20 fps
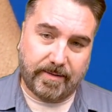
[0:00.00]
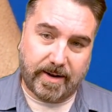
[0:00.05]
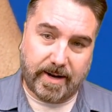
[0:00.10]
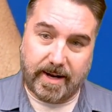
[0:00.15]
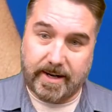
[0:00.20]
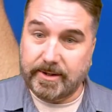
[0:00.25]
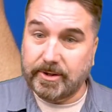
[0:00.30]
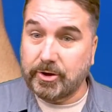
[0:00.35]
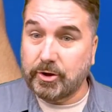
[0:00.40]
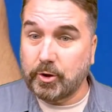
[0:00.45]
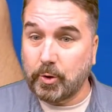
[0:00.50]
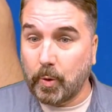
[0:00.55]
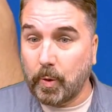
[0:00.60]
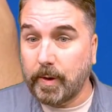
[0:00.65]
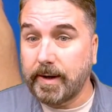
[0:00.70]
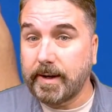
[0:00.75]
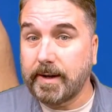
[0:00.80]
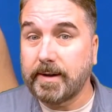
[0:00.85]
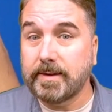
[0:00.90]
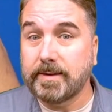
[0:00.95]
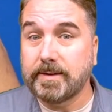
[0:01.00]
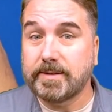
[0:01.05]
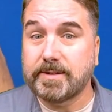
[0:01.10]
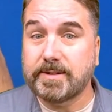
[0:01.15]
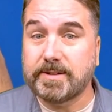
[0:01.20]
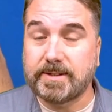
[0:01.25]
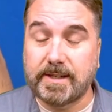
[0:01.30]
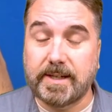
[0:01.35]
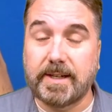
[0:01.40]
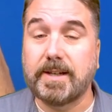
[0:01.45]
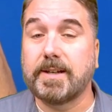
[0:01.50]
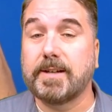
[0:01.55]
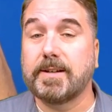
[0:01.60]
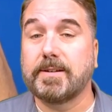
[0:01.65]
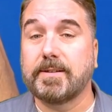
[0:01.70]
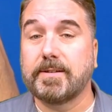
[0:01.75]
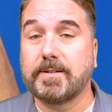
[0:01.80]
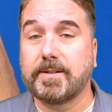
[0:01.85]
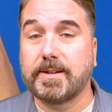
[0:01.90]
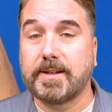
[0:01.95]
I enjoy
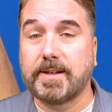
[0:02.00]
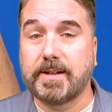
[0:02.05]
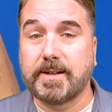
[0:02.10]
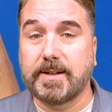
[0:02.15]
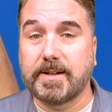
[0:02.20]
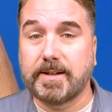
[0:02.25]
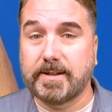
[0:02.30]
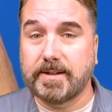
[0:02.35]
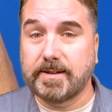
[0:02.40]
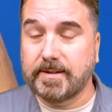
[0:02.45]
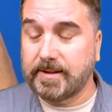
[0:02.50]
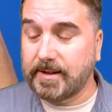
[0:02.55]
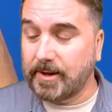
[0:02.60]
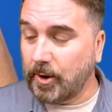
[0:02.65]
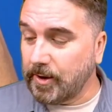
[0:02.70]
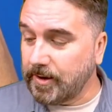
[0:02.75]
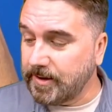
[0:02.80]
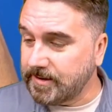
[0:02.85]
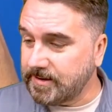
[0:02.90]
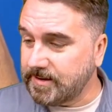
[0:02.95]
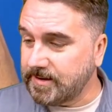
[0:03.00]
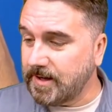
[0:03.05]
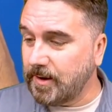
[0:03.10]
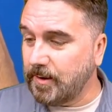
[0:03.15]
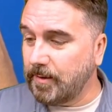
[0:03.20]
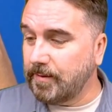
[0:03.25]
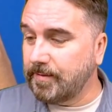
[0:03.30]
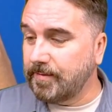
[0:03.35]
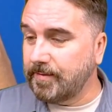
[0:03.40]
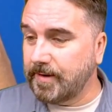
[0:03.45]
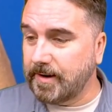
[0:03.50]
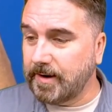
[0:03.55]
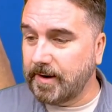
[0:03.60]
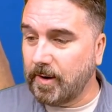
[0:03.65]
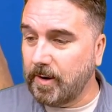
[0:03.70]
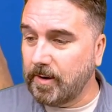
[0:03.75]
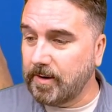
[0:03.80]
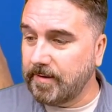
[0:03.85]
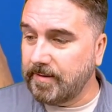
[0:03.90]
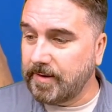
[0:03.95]
seeing the art itself and
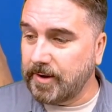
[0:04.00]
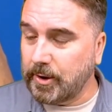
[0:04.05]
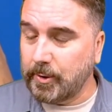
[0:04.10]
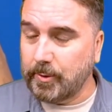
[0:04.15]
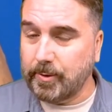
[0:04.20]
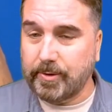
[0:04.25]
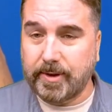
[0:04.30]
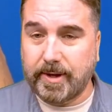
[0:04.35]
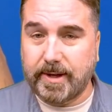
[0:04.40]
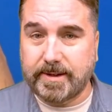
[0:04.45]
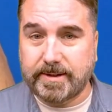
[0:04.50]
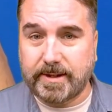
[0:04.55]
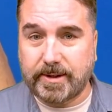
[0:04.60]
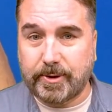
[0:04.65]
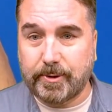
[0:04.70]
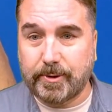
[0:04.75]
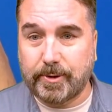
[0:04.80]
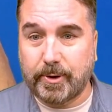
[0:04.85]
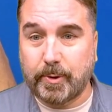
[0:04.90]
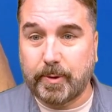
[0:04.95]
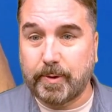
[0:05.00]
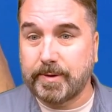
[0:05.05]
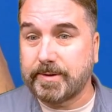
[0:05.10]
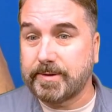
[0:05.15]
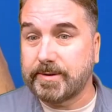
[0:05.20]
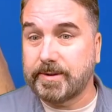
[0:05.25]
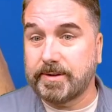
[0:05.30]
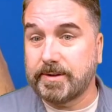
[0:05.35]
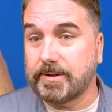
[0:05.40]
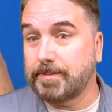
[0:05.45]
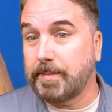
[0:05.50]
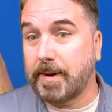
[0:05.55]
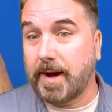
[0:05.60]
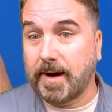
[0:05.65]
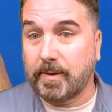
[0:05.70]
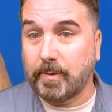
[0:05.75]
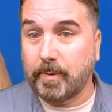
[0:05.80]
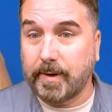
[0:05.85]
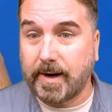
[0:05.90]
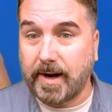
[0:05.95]
all of the new things that they're doing since back
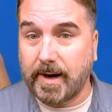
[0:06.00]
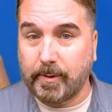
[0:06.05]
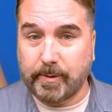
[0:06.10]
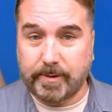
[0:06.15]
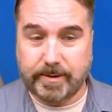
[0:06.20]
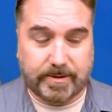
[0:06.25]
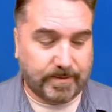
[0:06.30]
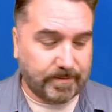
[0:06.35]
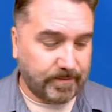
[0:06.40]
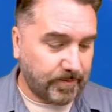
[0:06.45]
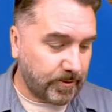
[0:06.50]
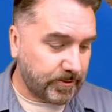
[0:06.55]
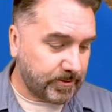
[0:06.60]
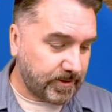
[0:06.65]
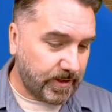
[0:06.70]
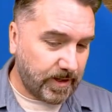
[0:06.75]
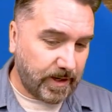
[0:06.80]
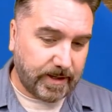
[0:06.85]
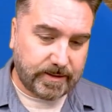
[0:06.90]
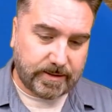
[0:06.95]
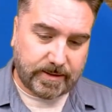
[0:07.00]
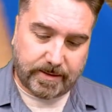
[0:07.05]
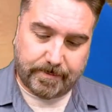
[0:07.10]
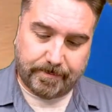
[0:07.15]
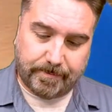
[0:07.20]
when I was first collecting.